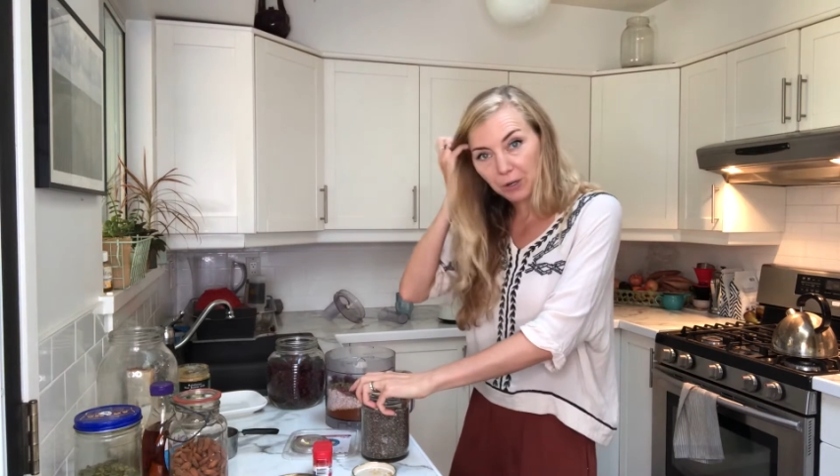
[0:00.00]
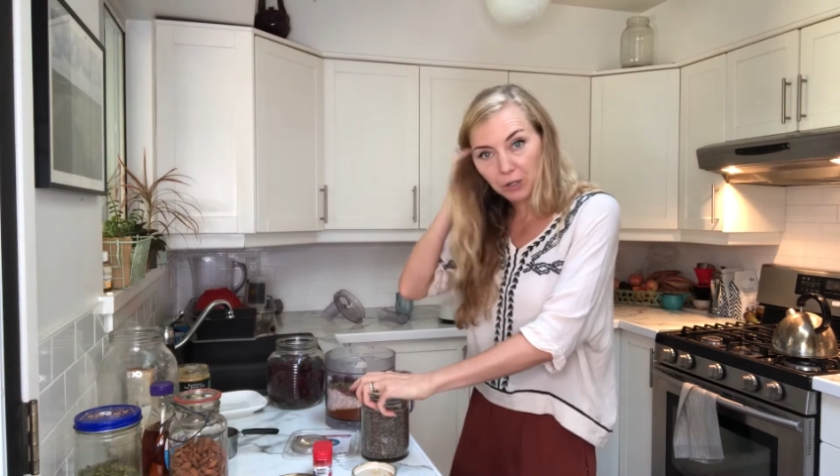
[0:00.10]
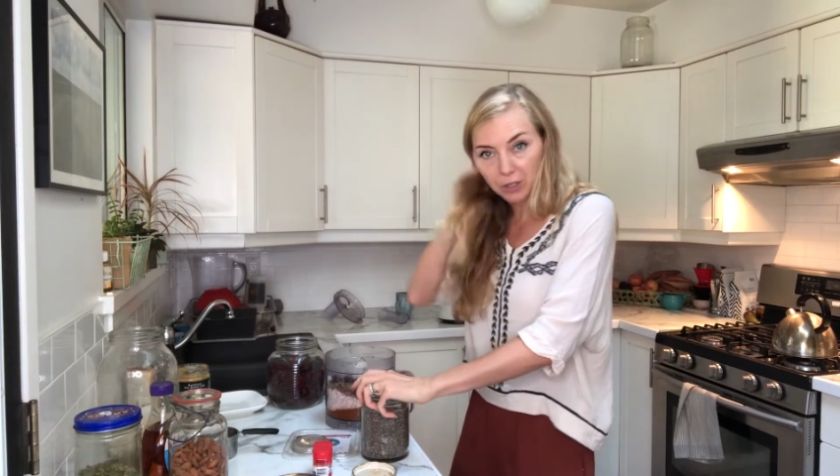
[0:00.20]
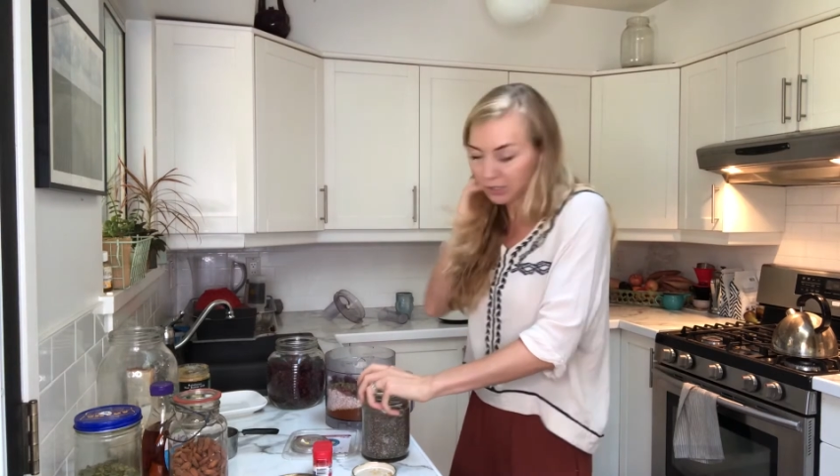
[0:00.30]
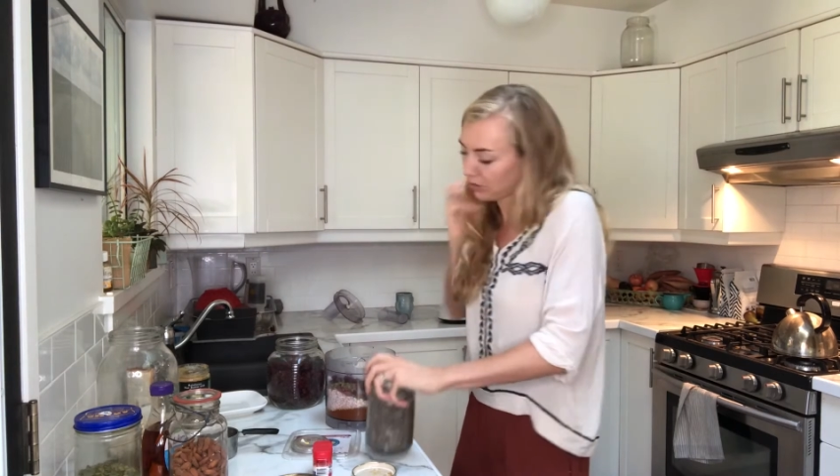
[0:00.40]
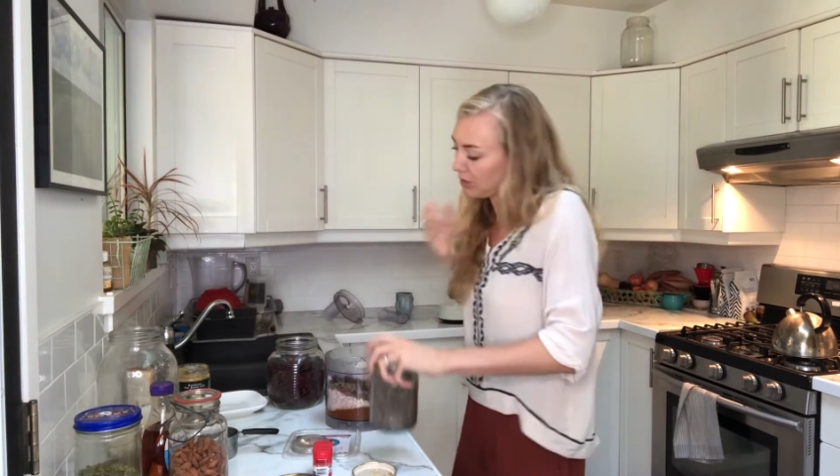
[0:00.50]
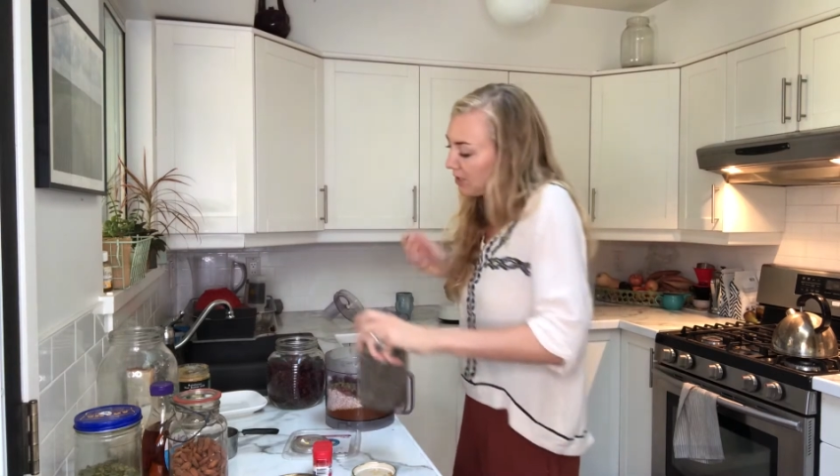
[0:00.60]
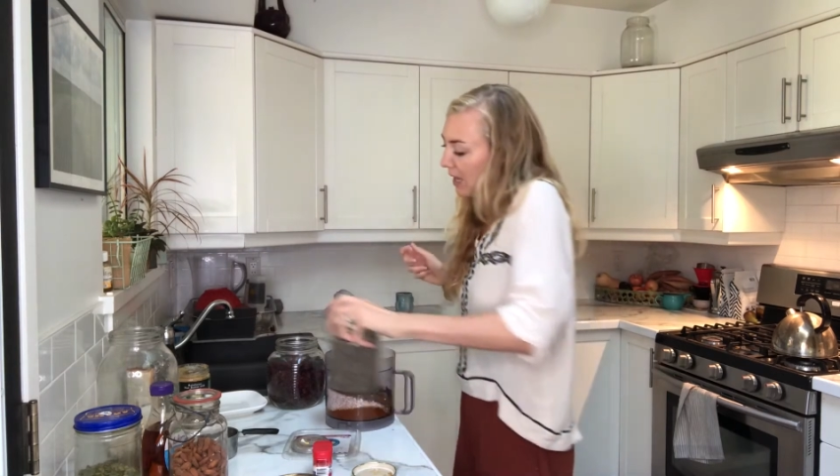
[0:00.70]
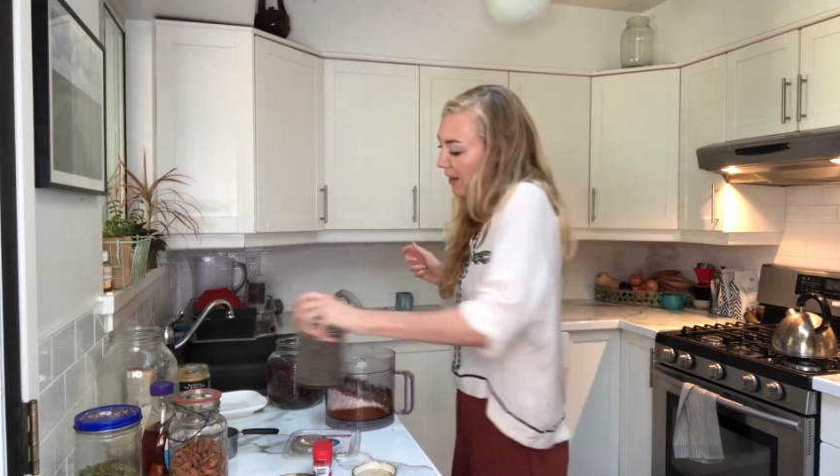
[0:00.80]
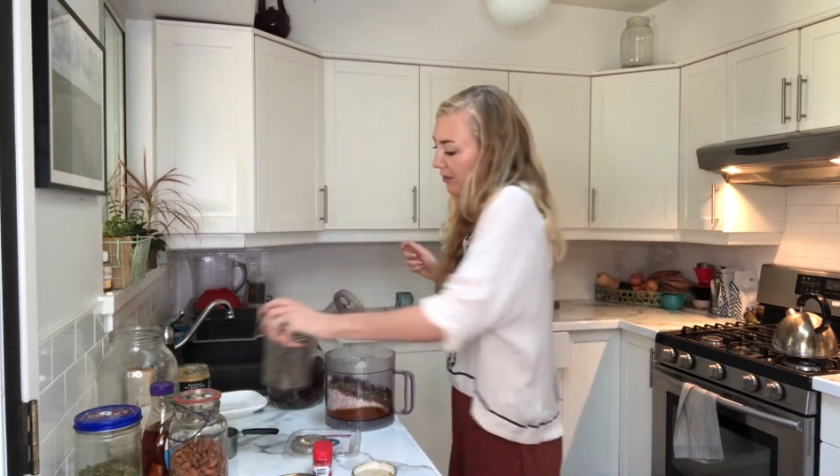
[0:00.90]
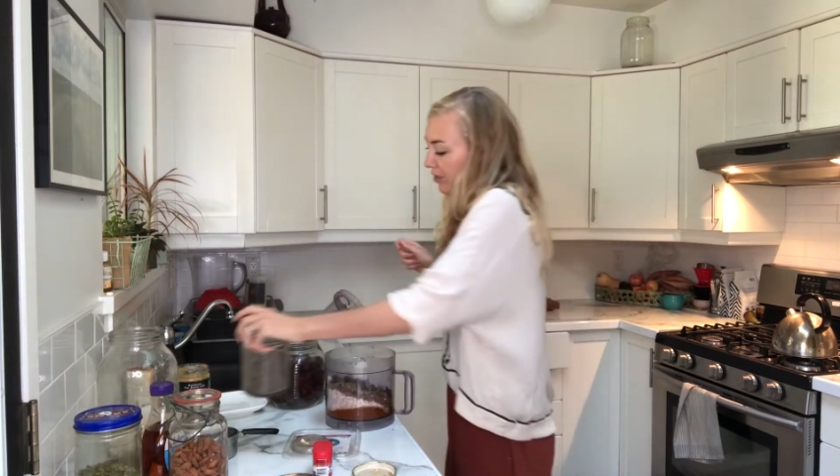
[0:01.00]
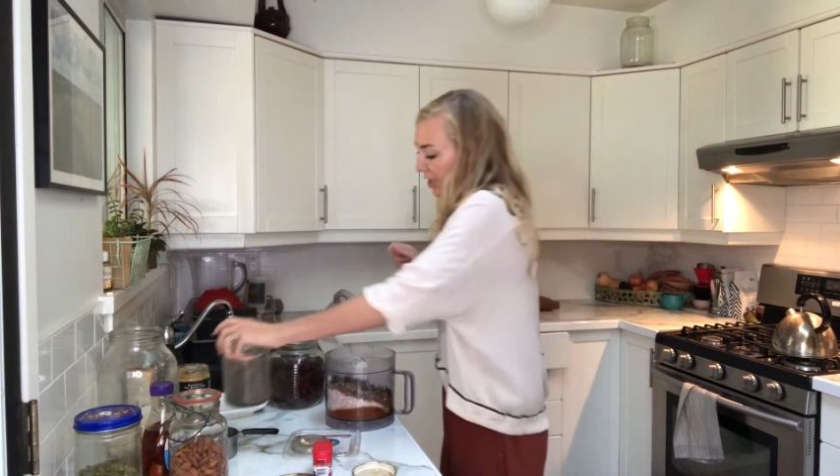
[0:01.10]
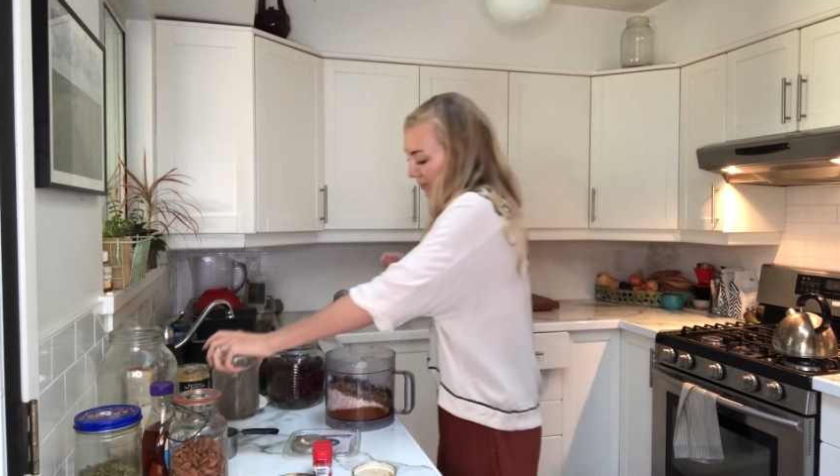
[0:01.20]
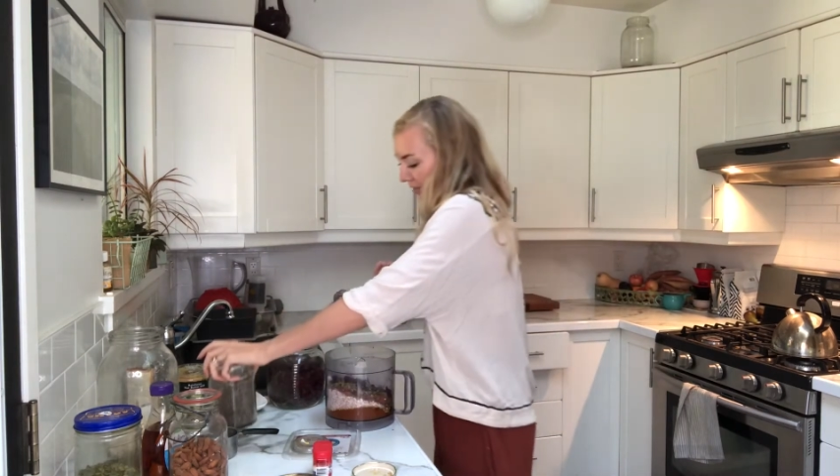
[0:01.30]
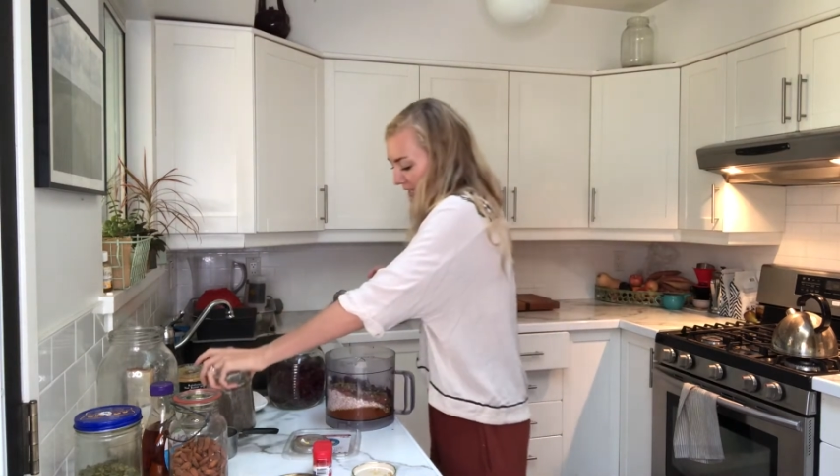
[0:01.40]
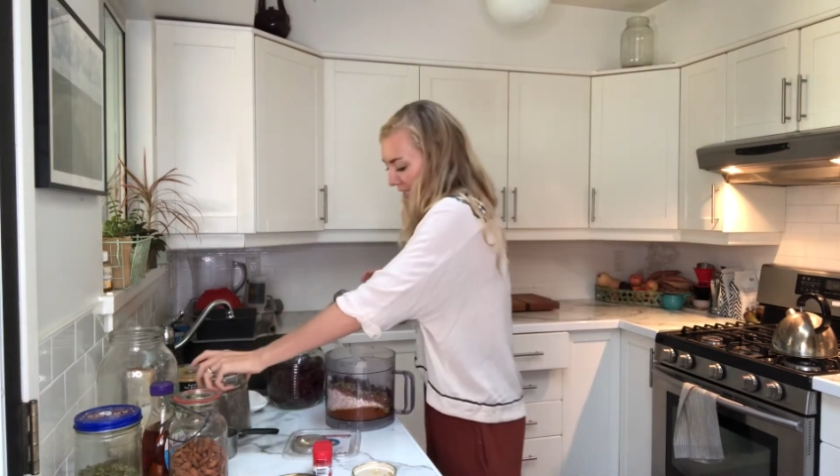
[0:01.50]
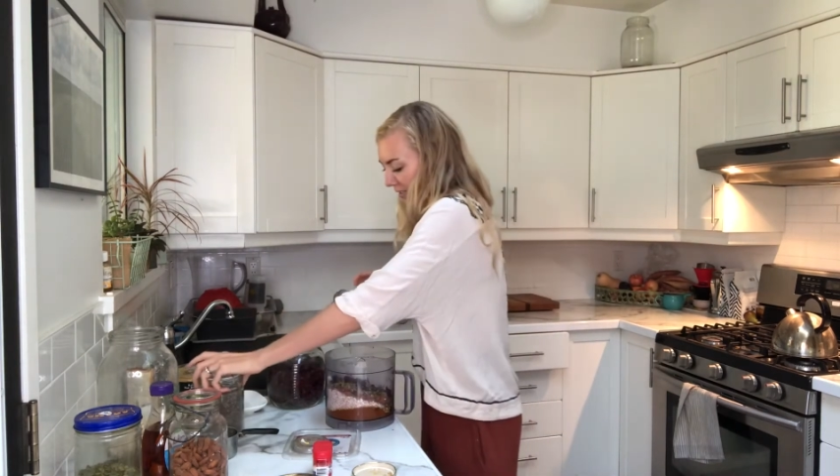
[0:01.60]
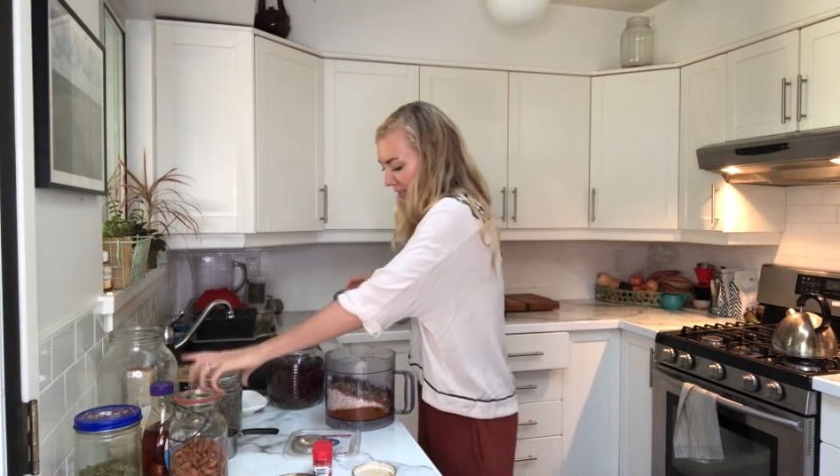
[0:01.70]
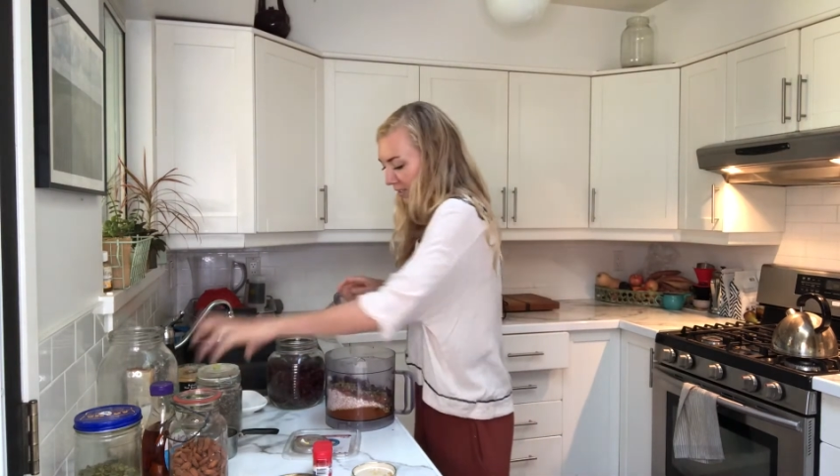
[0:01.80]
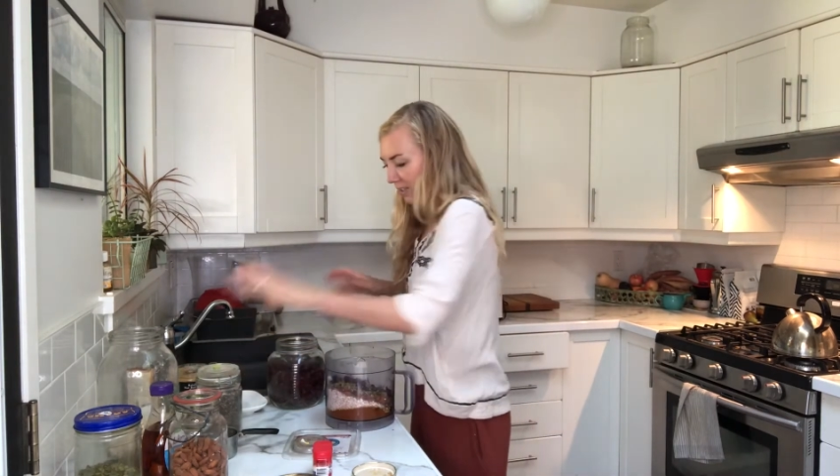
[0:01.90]
cook. It's just Iron
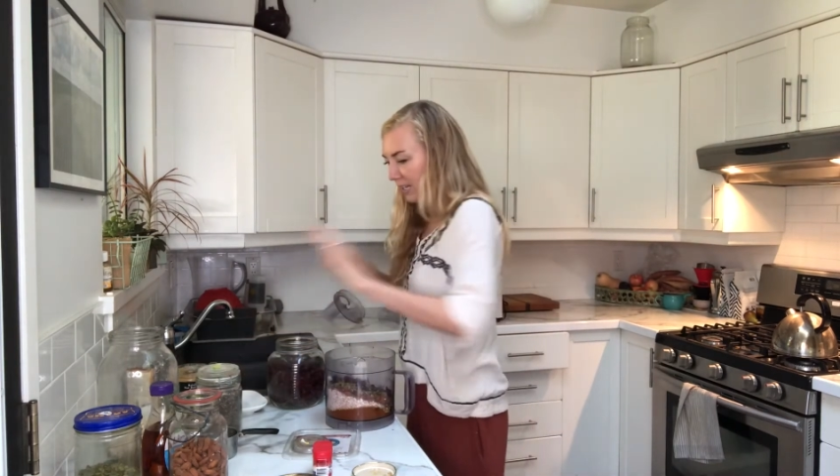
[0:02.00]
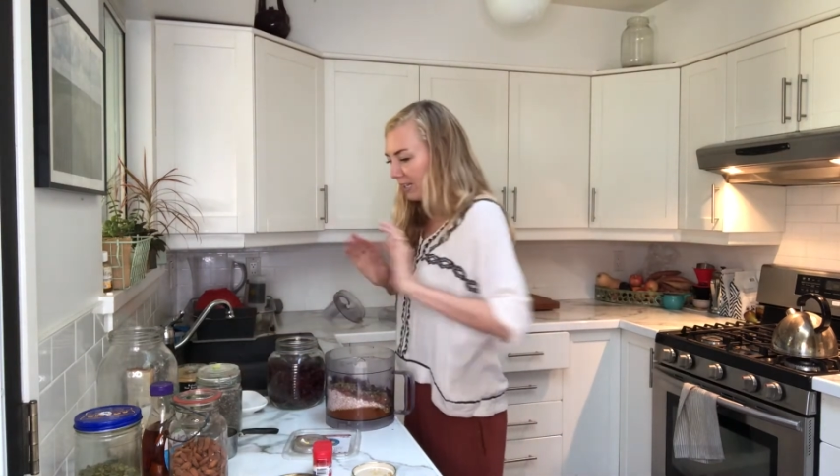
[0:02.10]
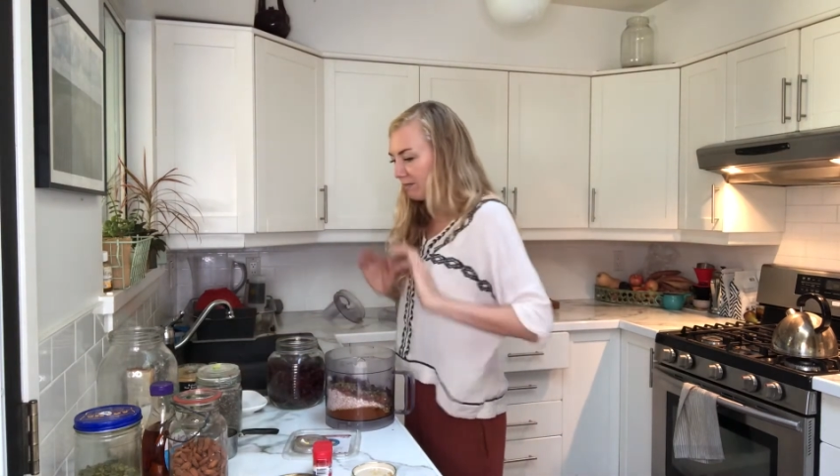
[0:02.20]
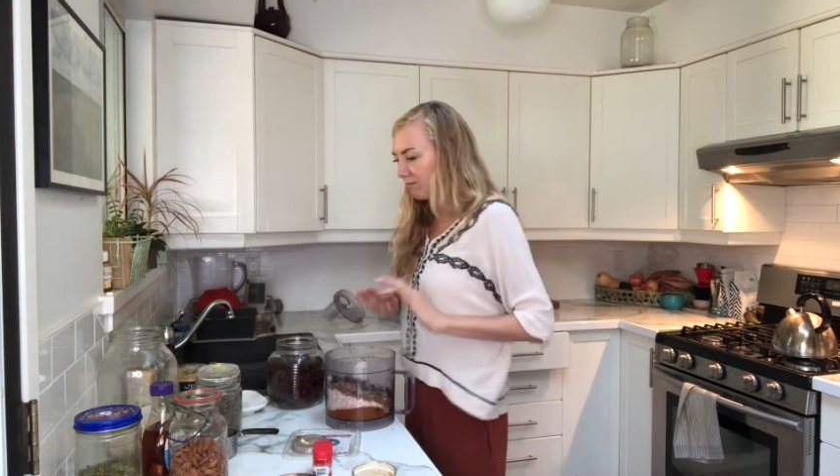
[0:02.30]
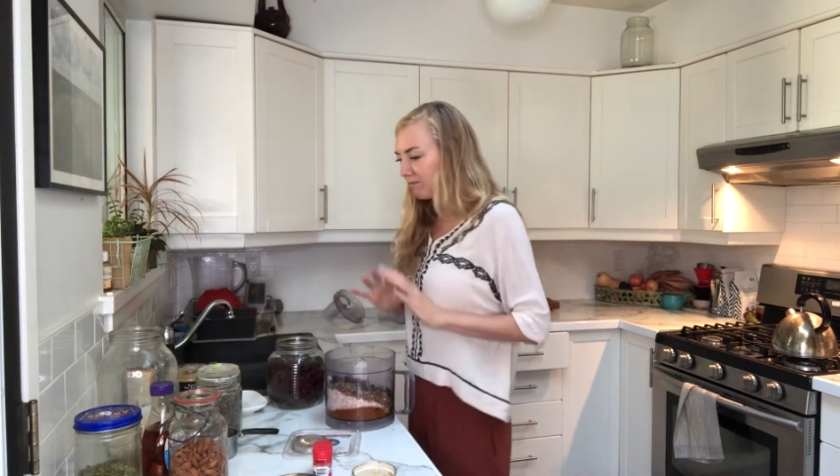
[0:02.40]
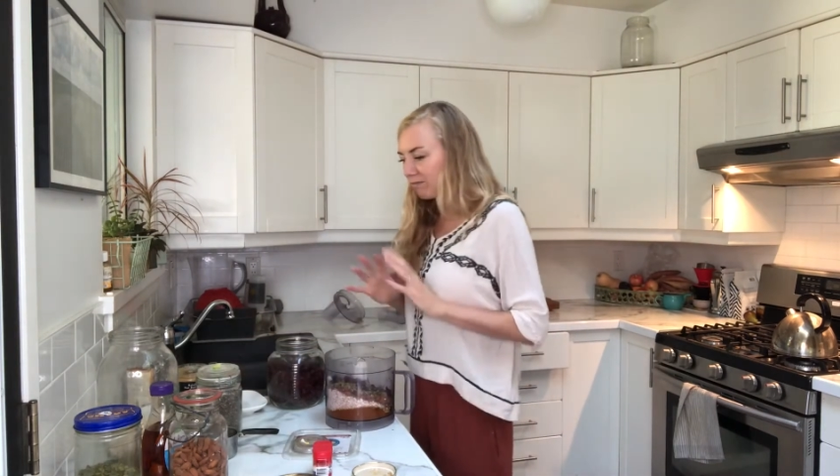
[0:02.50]
Chefing and